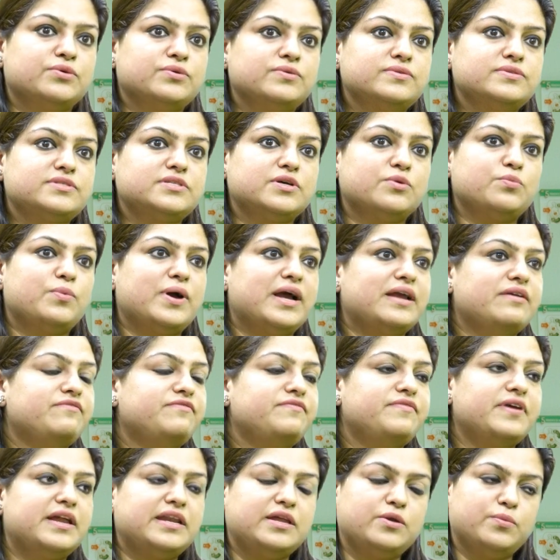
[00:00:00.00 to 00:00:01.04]
survive
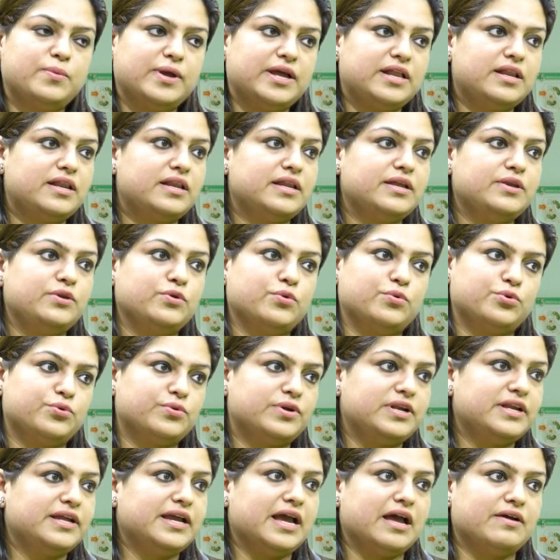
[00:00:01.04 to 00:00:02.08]
very well in your
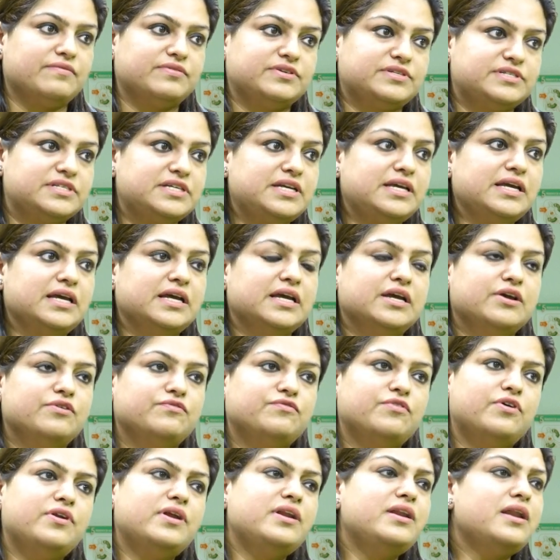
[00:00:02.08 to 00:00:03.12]
oral cavity
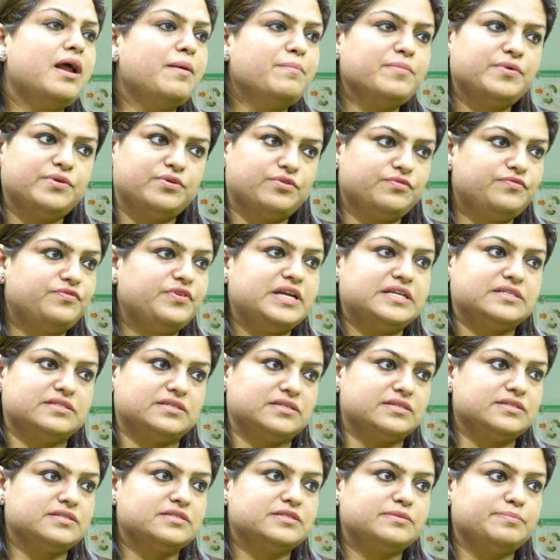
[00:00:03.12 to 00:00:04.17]
for a number of
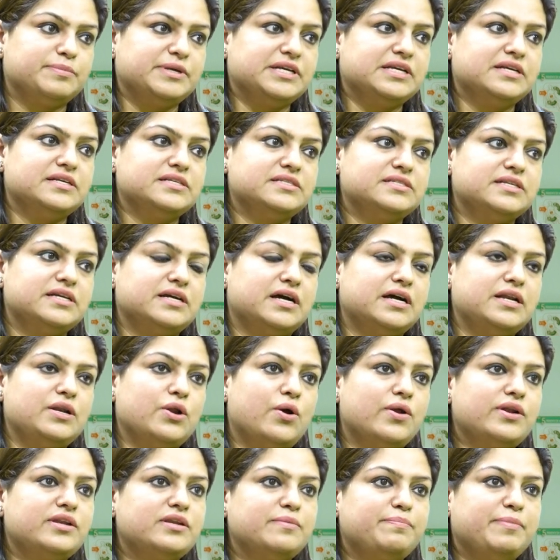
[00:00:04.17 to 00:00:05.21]
reasons, because a
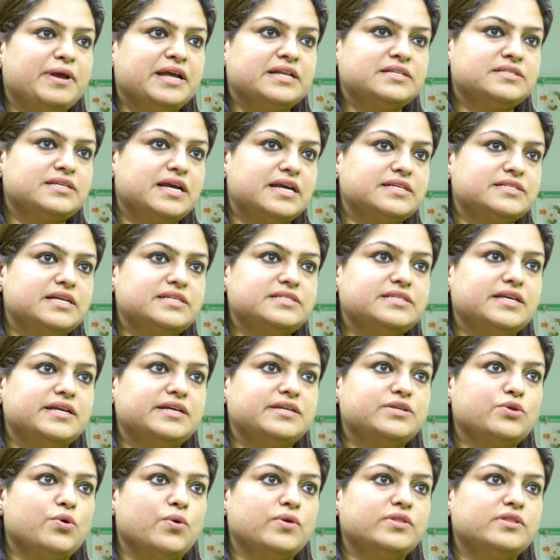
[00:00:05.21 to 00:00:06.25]
lot depends, as I
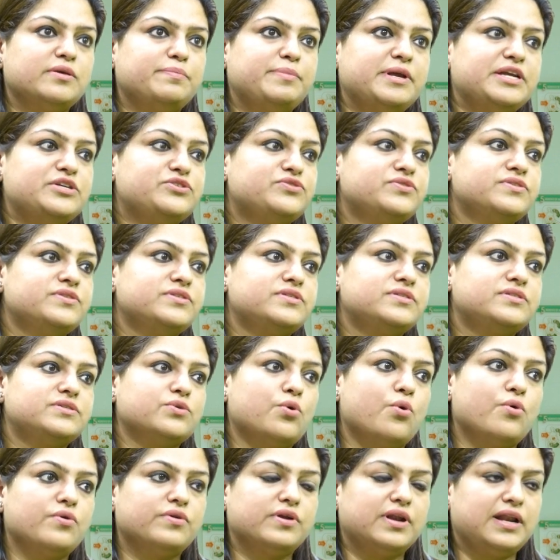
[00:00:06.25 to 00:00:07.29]
said, on the patient's
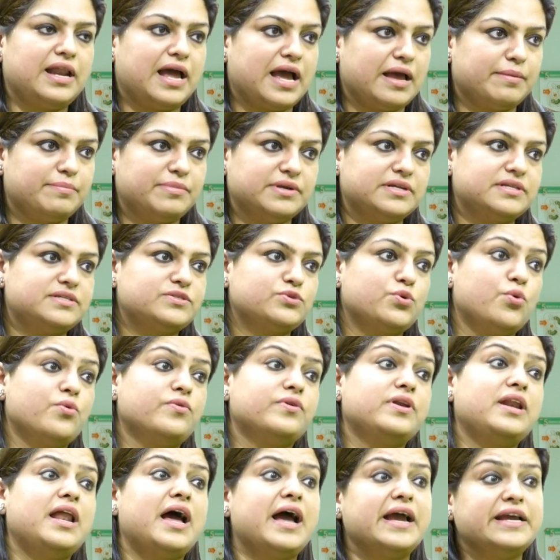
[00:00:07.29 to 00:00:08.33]
oral habits,
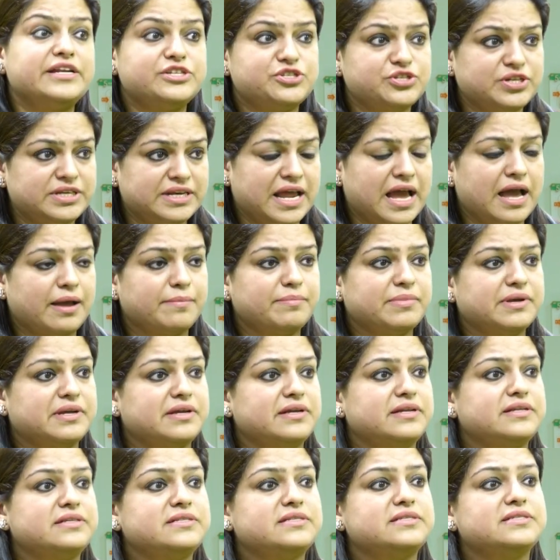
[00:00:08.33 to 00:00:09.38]
oral hygiene
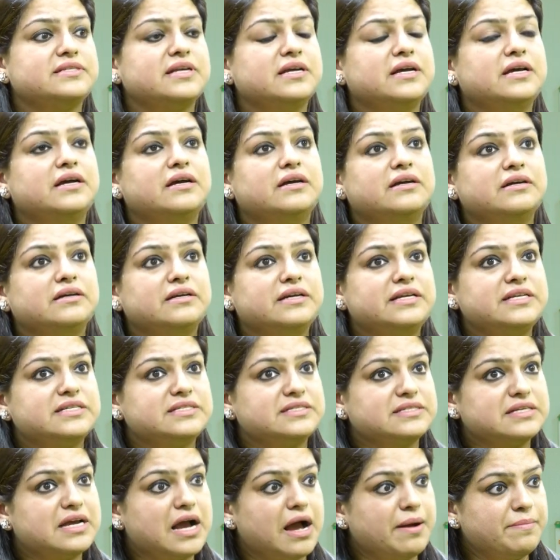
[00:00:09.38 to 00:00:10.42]
habits, his
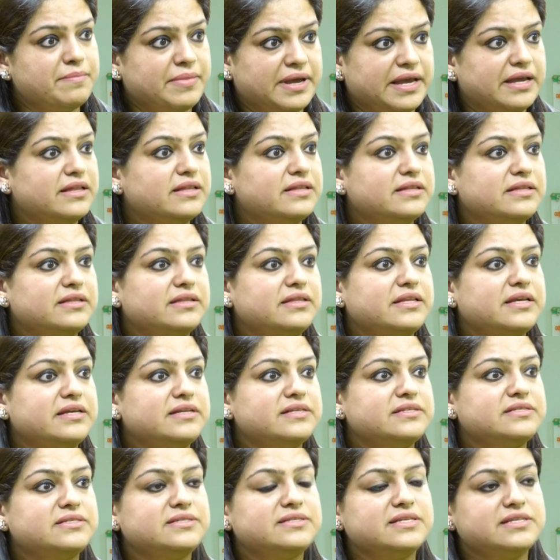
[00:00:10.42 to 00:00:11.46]
gum health,
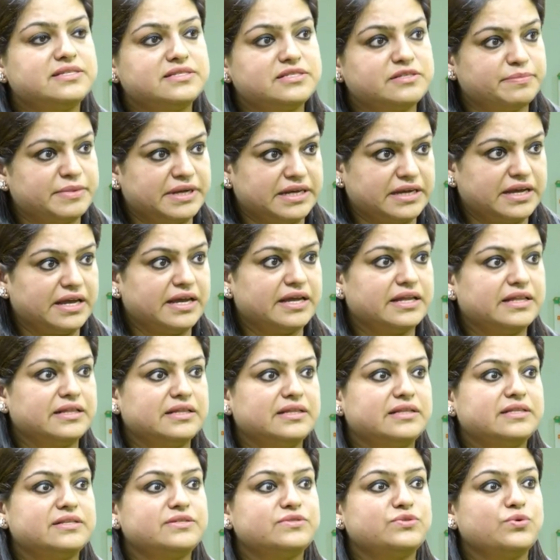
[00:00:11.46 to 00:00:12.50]
his systemic
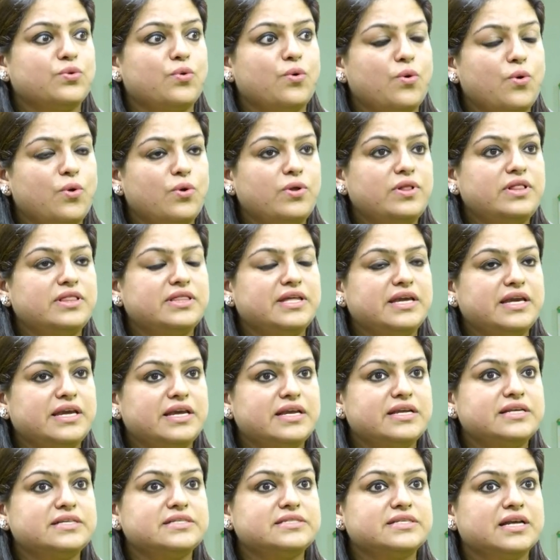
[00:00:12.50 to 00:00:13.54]
health. So all
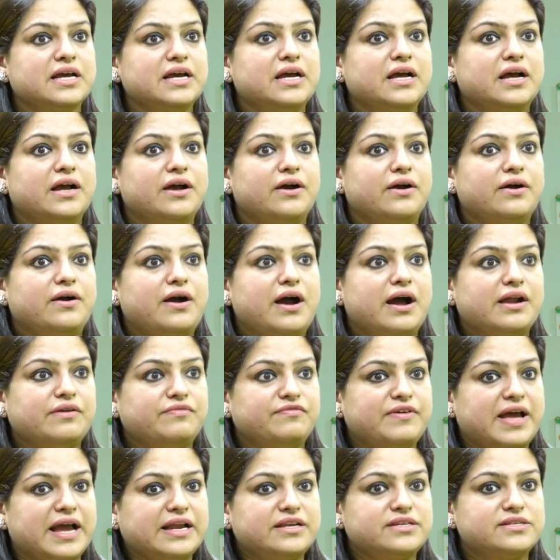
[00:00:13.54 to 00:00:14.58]
these are
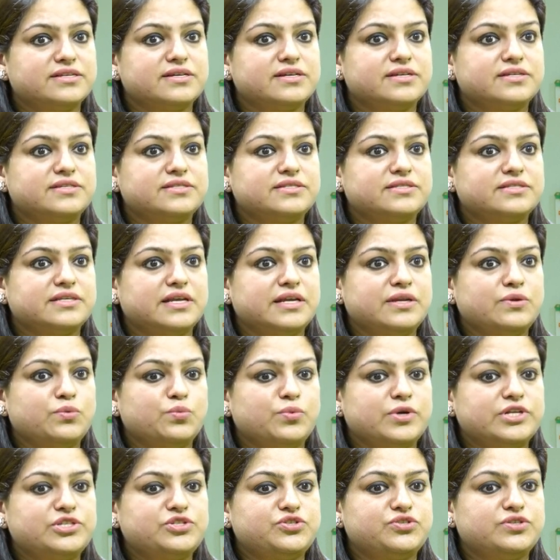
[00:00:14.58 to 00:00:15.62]
factors in
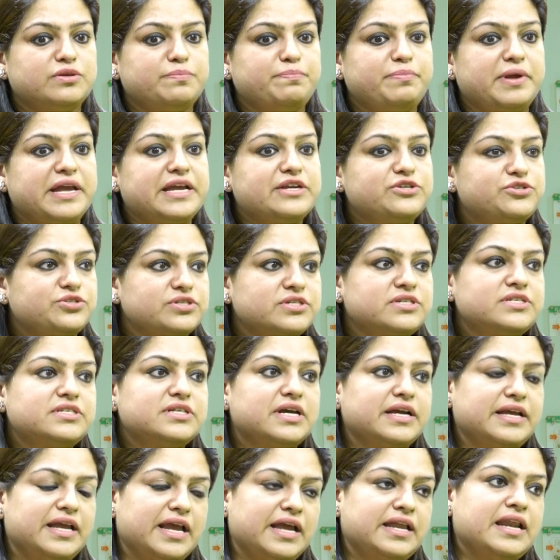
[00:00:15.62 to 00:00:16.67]
which the patient
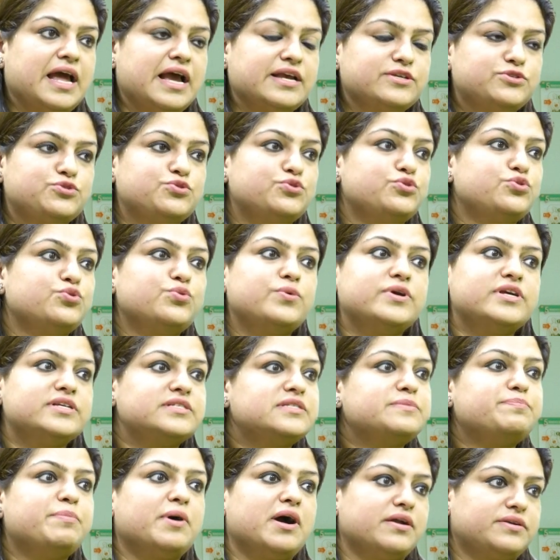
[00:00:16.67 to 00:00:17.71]
again has to do his
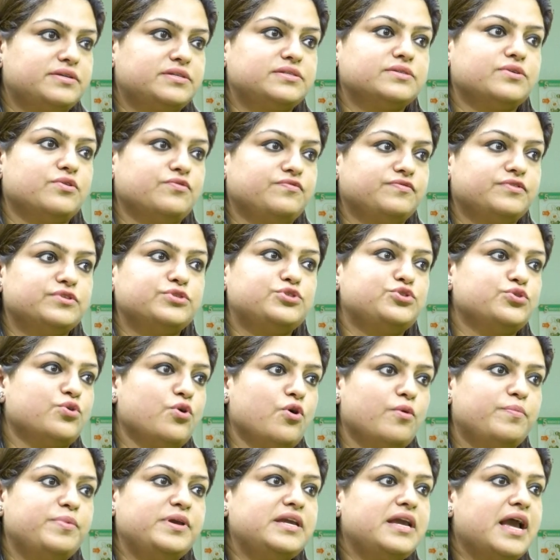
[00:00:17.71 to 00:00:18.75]
part of the
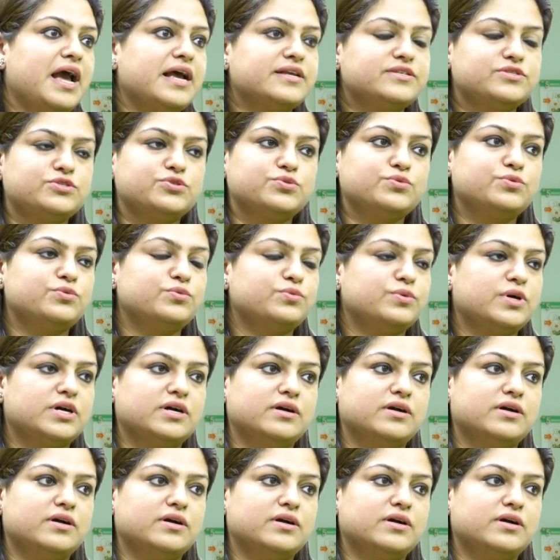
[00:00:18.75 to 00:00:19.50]
job. He has to